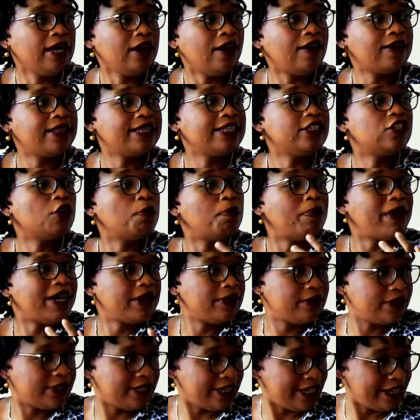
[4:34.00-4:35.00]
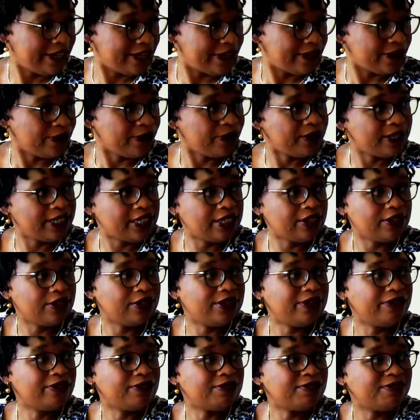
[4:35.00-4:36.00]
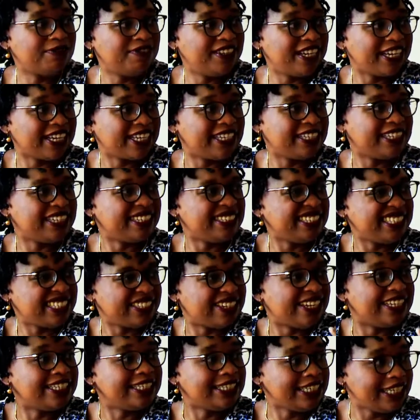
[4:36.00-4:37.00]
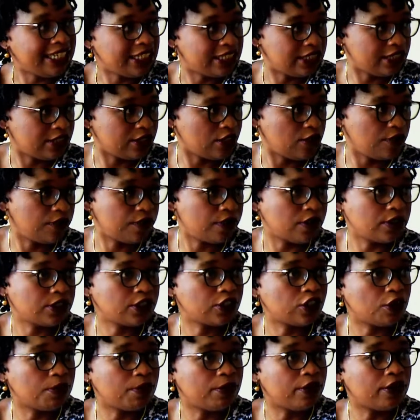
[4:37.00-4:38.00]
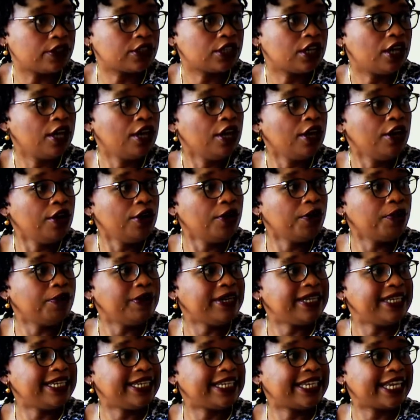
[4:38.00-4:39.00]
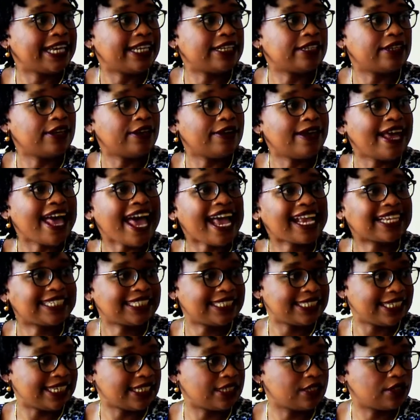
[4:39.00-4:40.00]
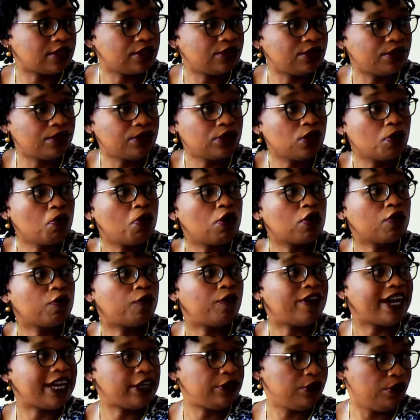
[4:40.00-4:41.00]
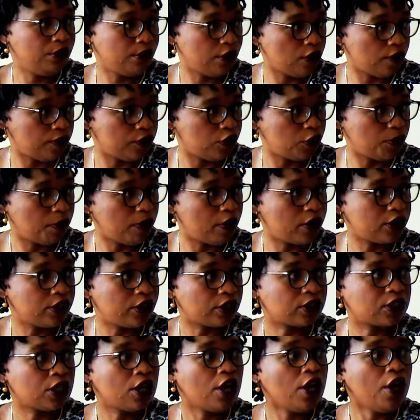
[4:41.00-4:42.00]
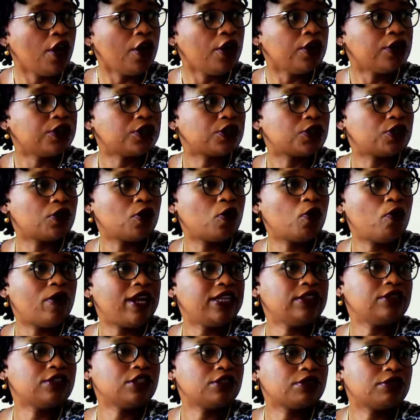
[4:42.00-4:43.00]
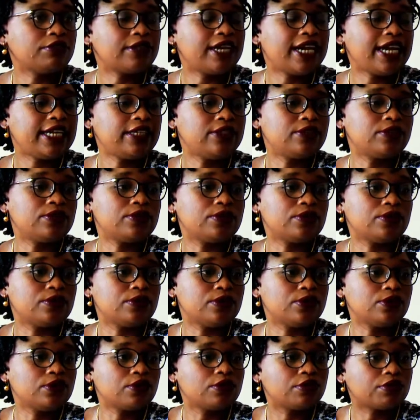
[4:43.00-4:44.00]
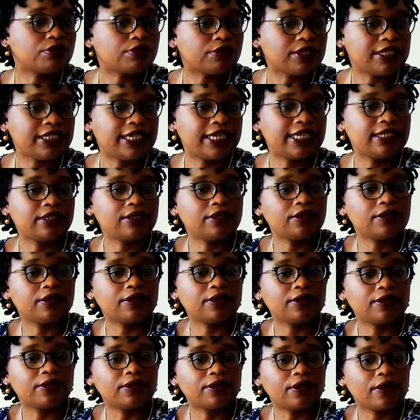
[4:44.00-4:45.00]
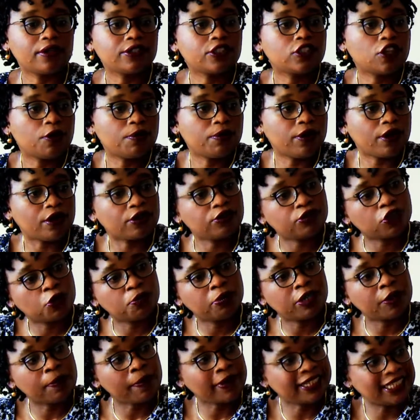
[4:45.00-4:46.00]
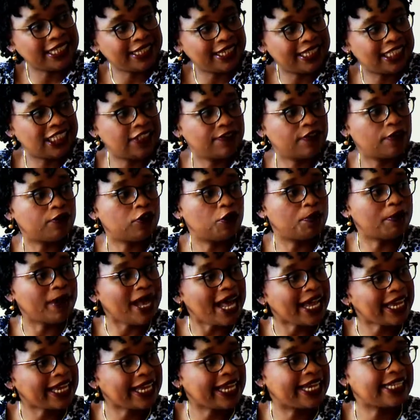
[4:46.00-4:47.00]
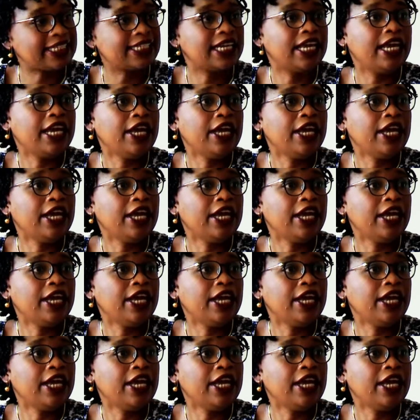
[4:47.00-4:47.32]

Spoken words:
only the pioneer, only a very little niche of customers really can access the whole value of the product. So when you try to create a customer group representative of the market,